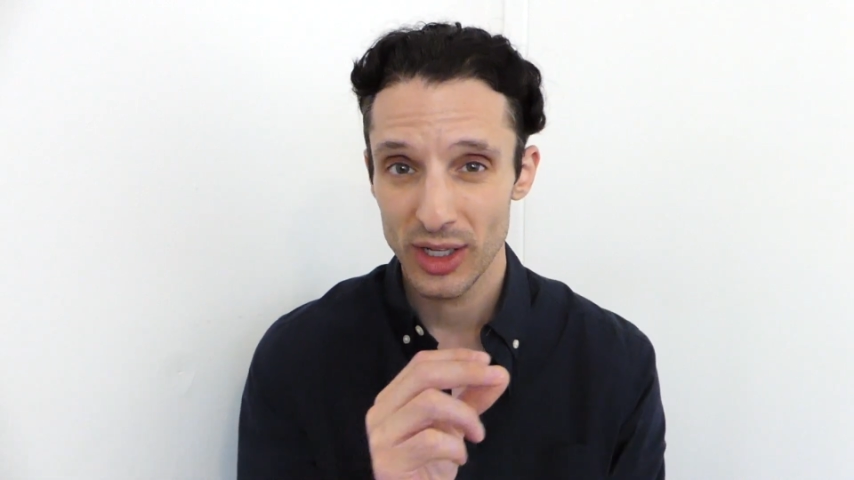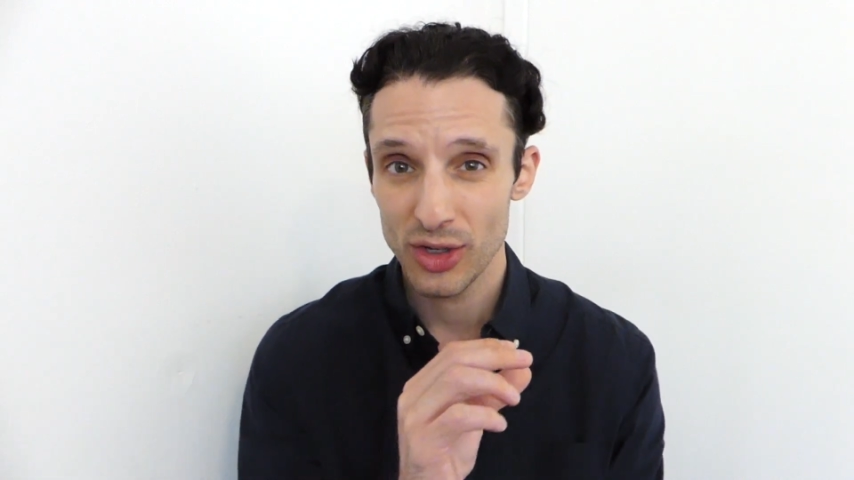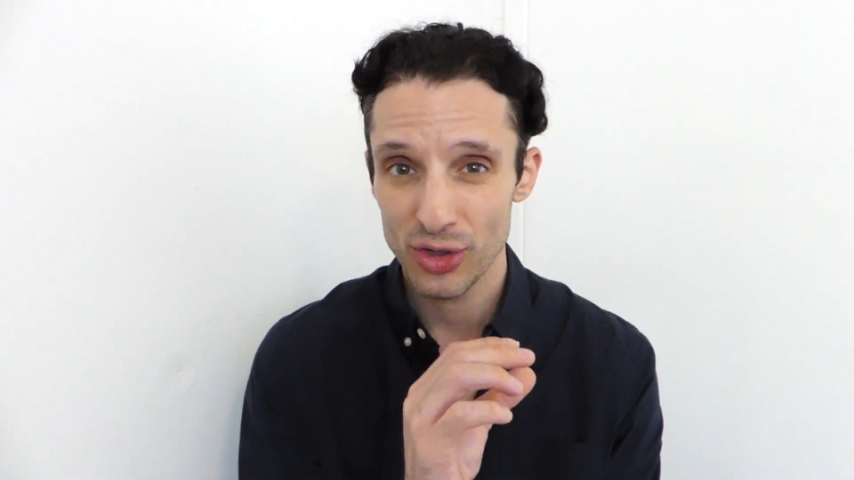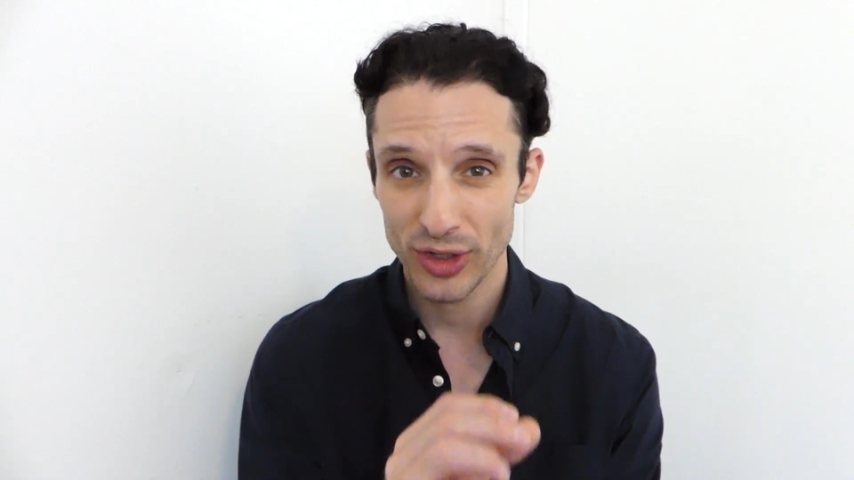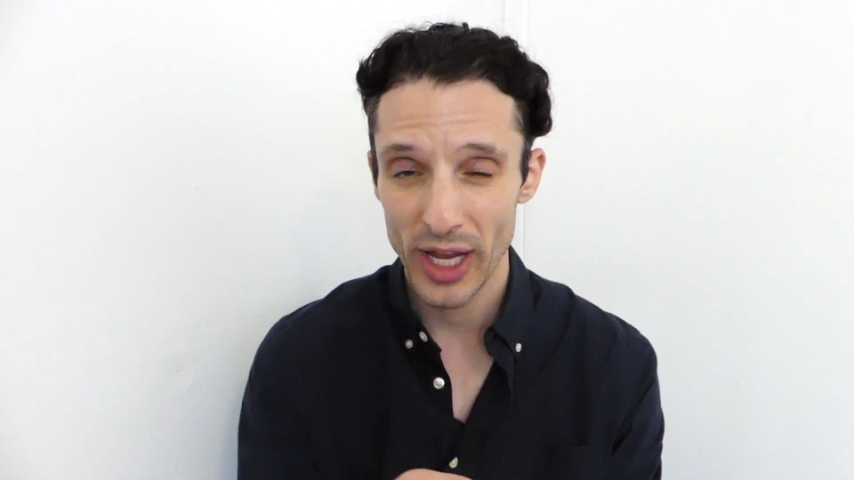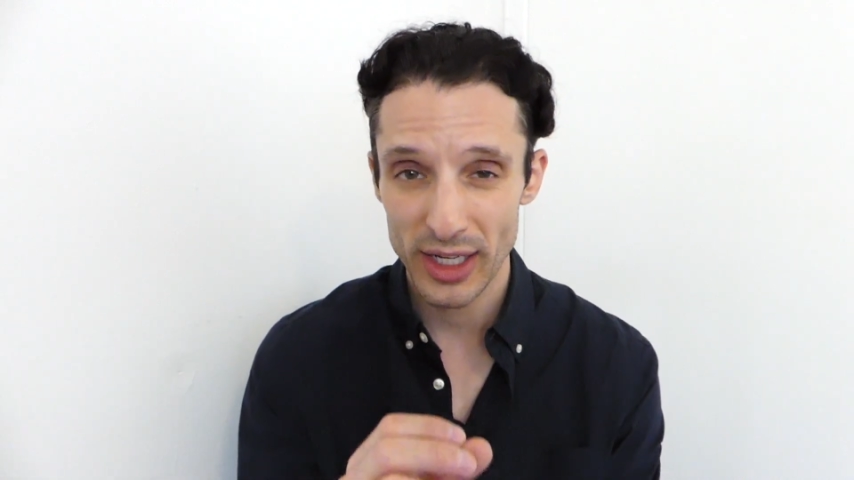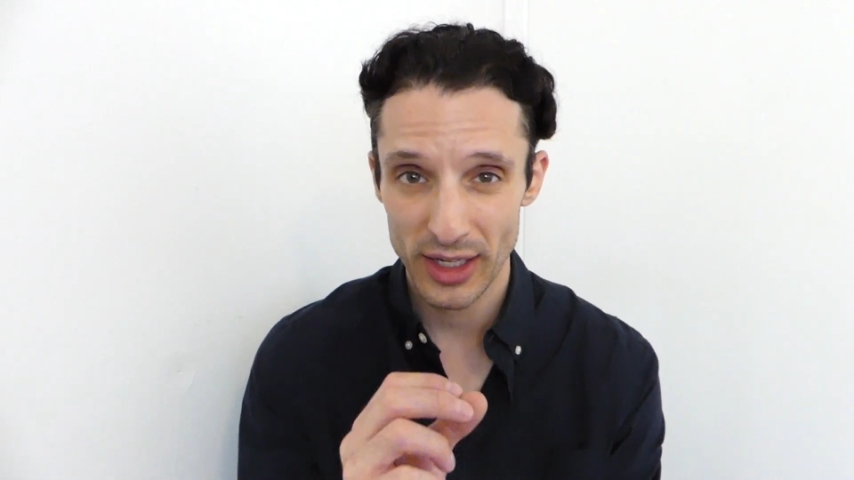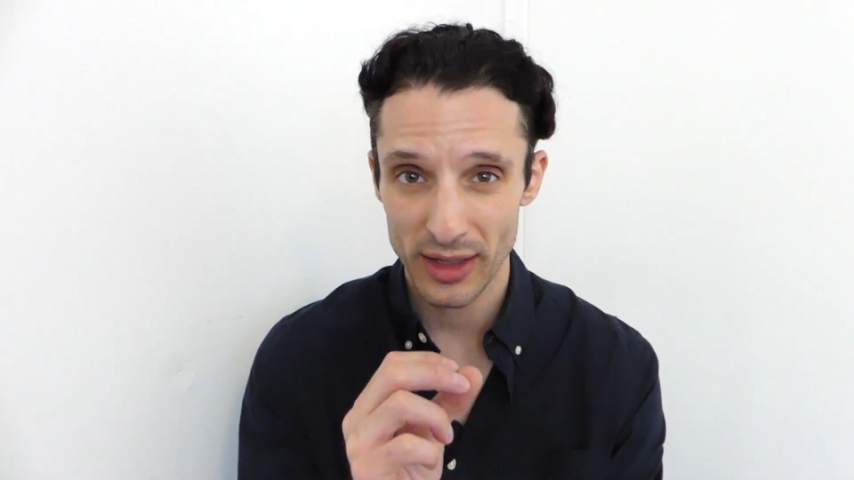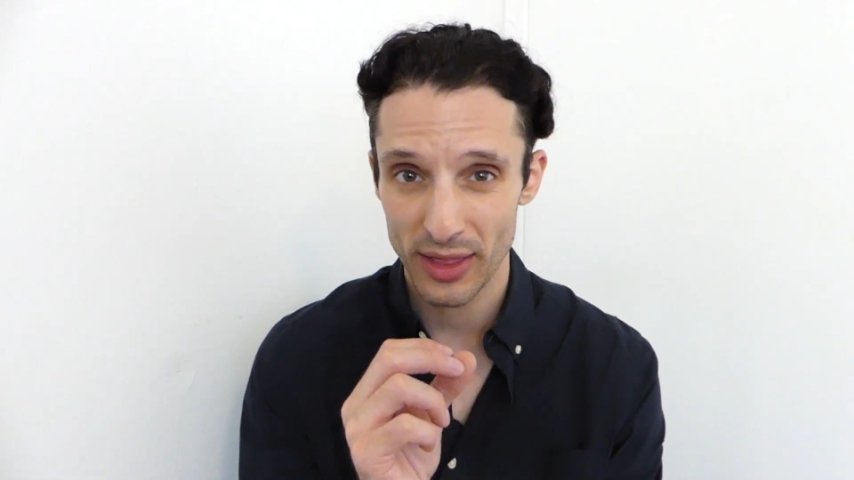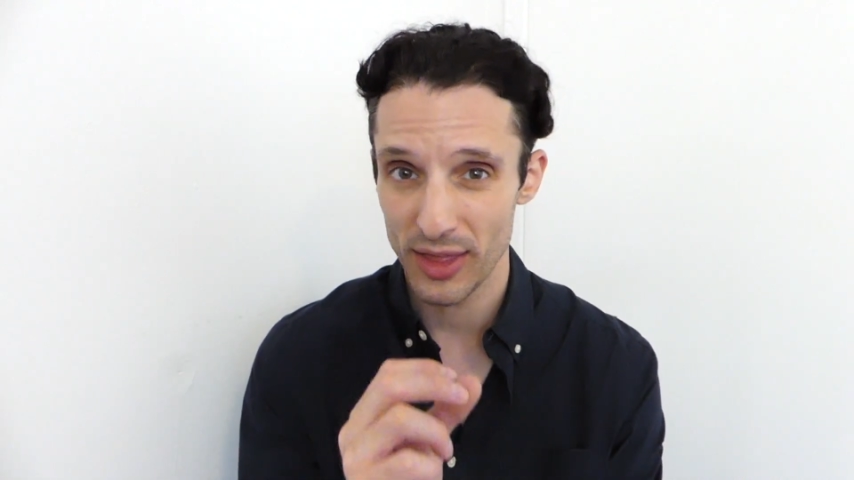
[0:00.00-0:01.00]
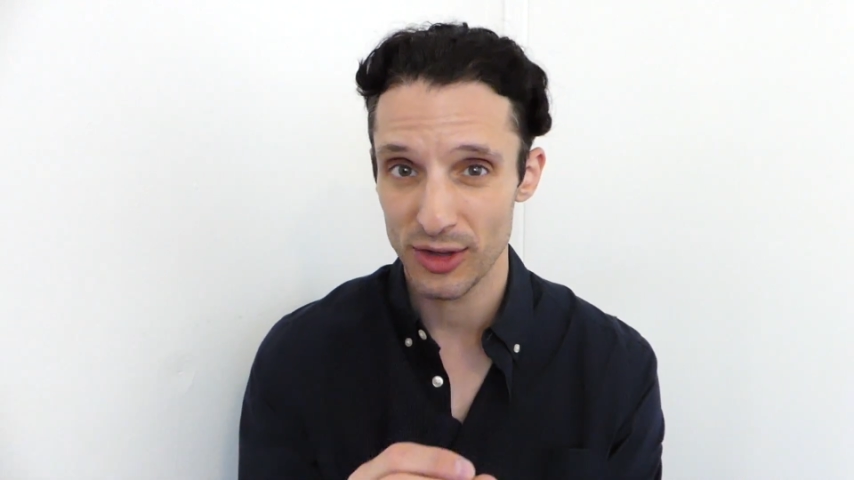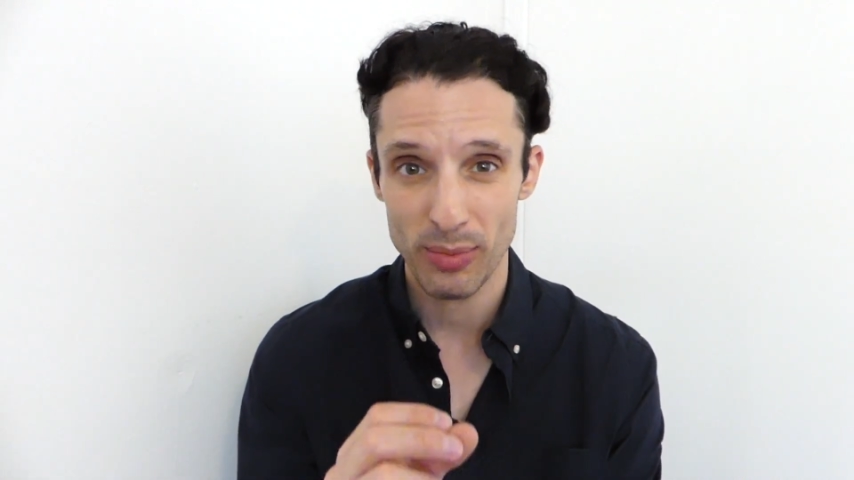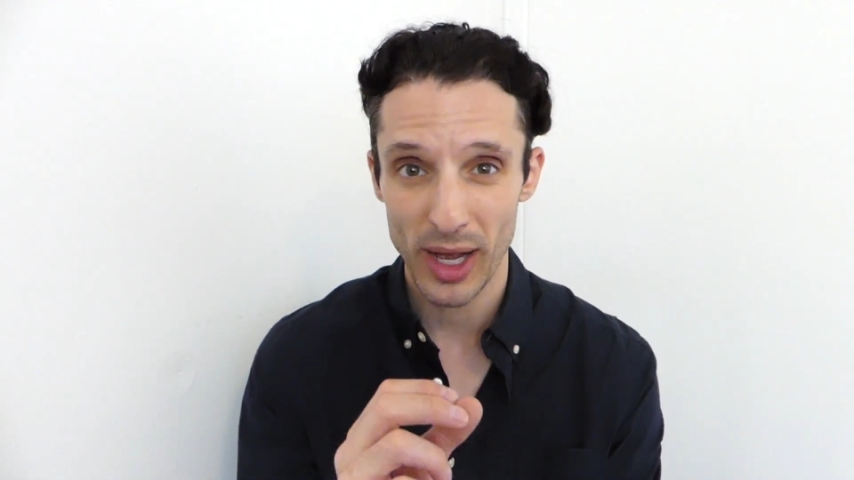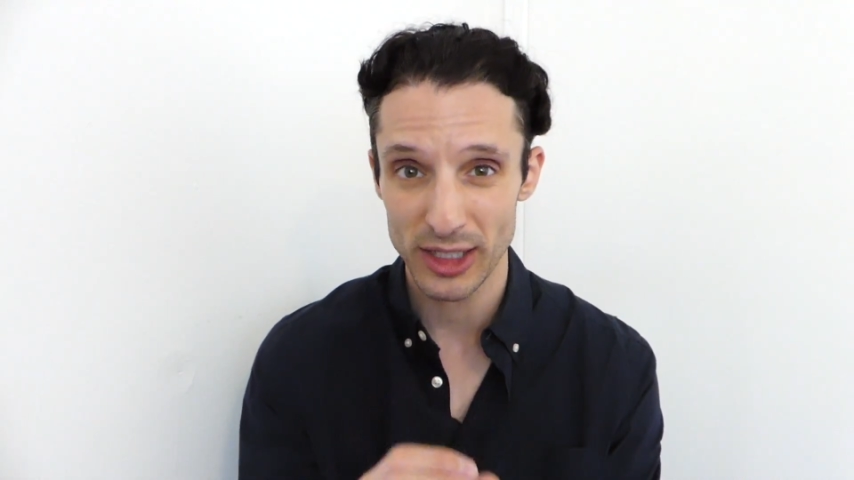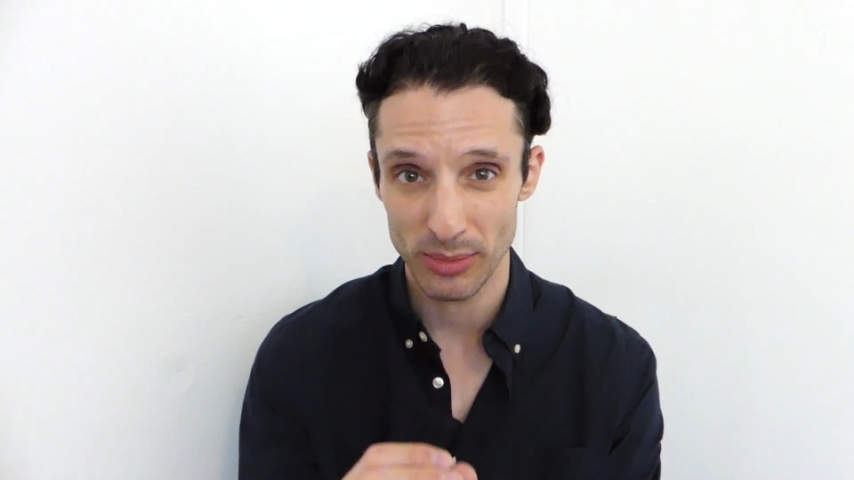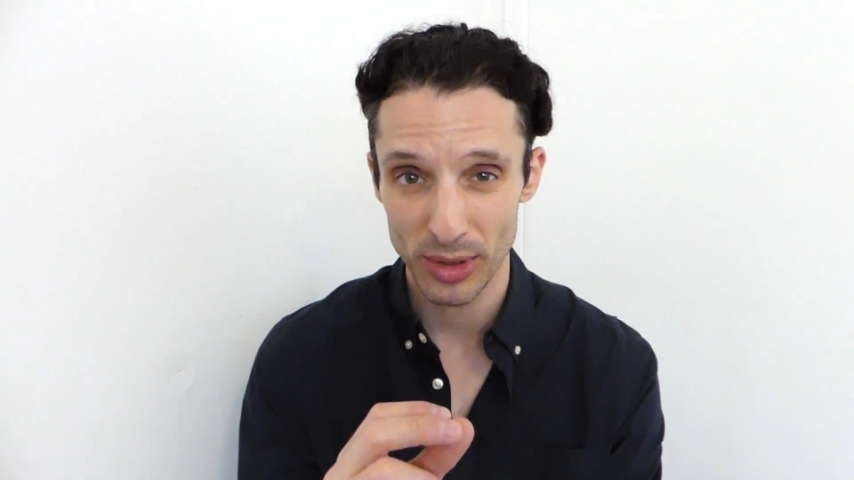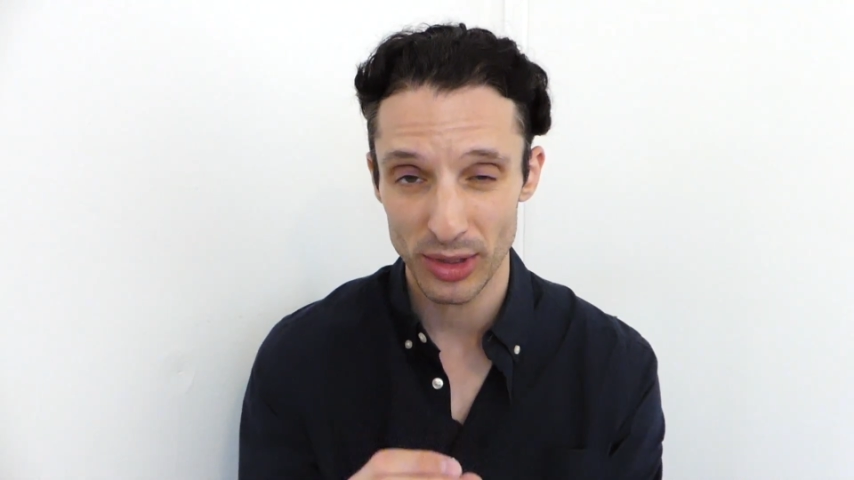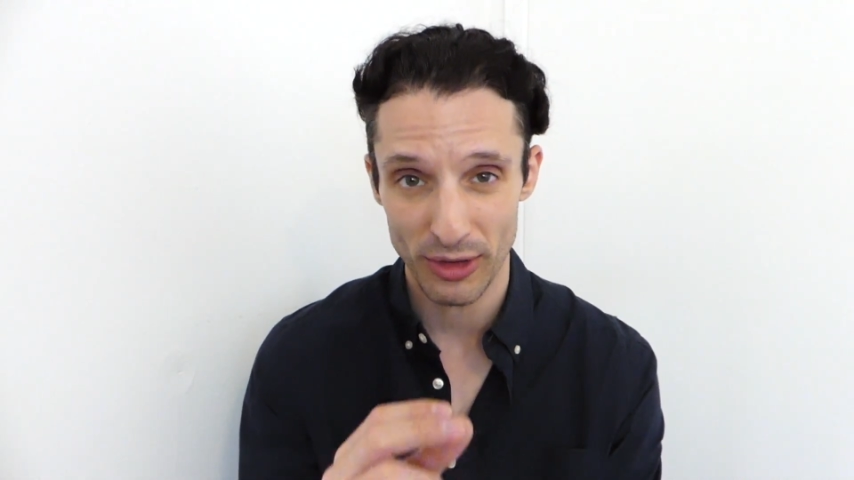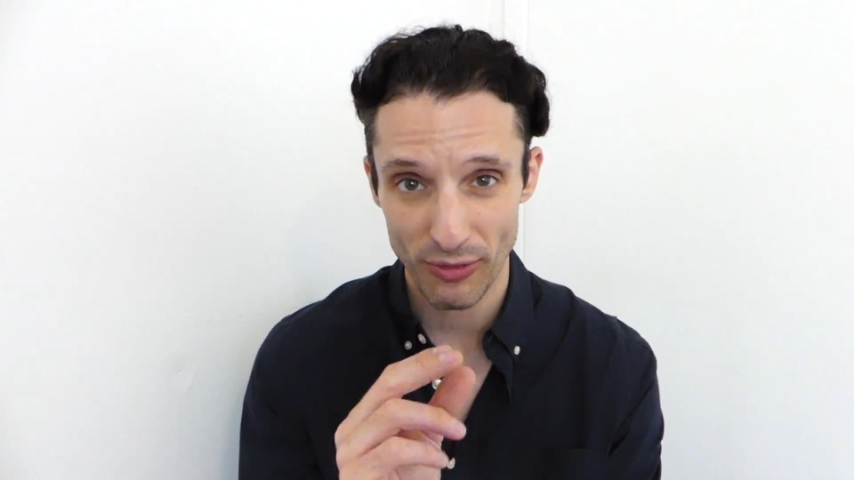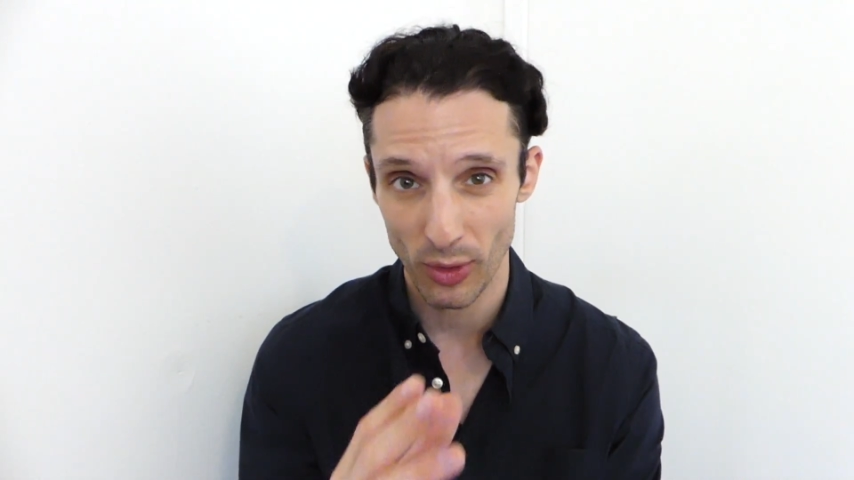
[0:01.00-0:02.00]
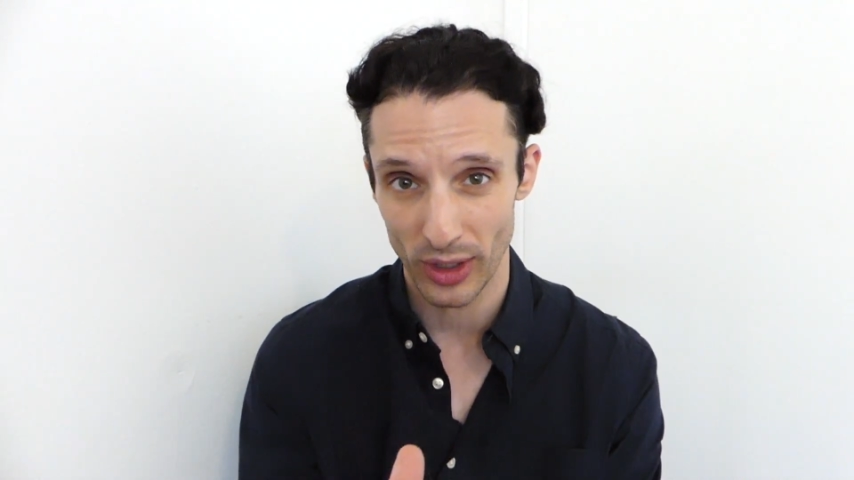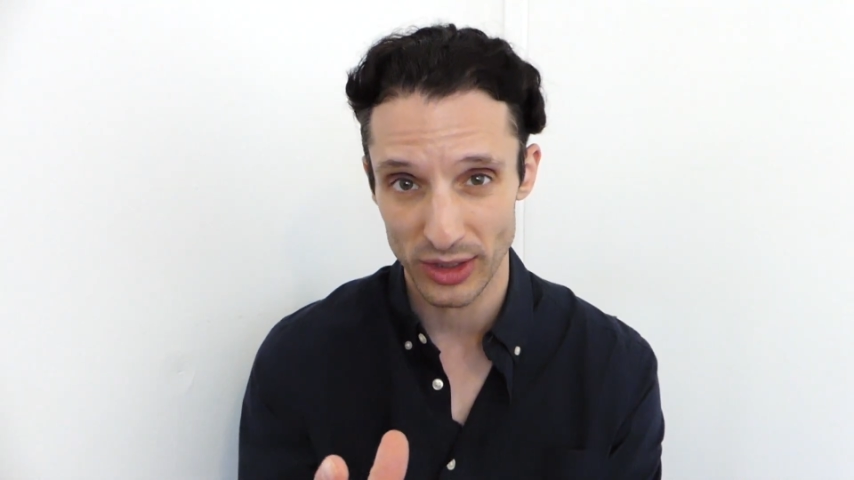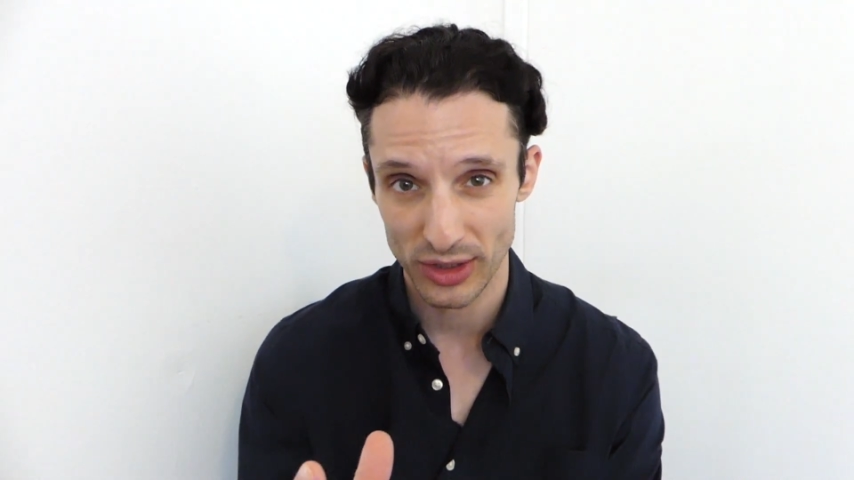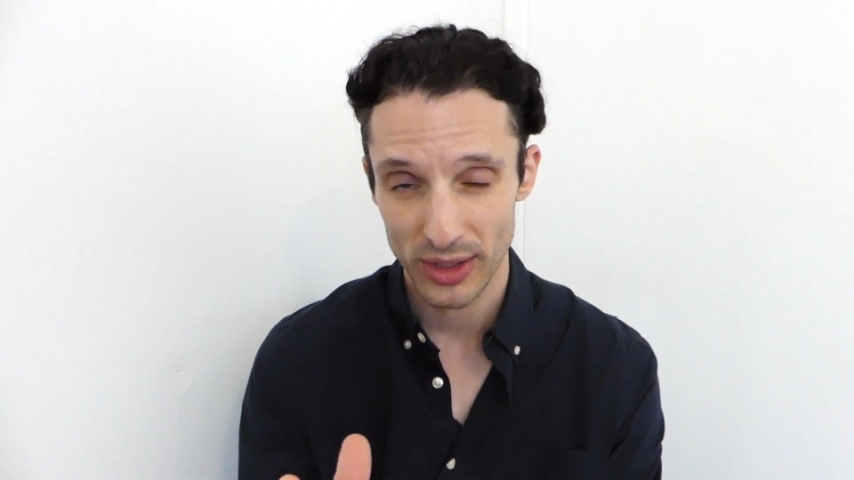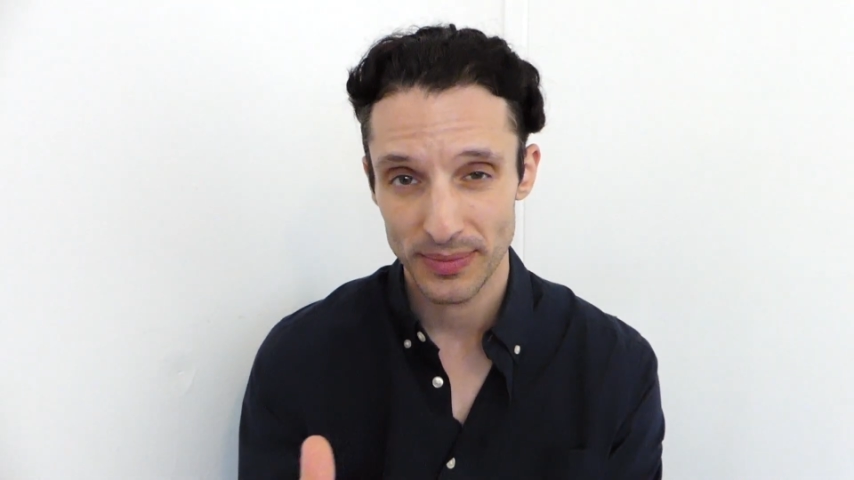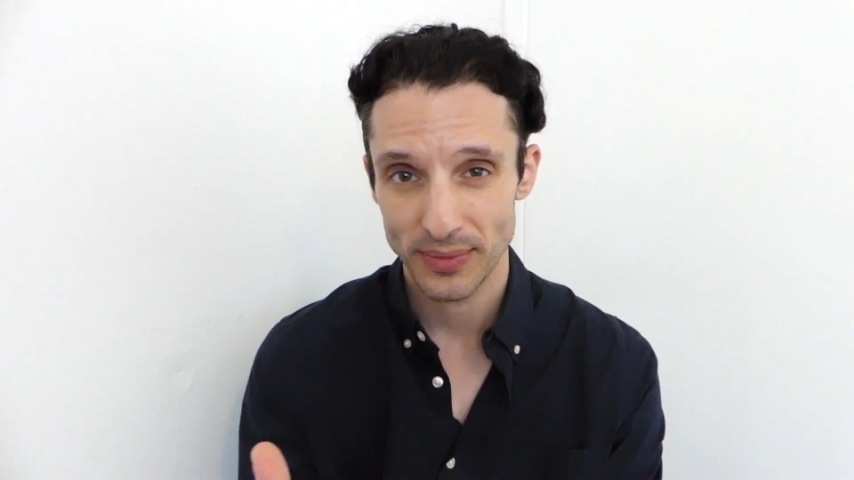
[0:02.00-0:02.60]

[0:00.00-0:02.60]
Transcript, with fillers: created this possibility for us.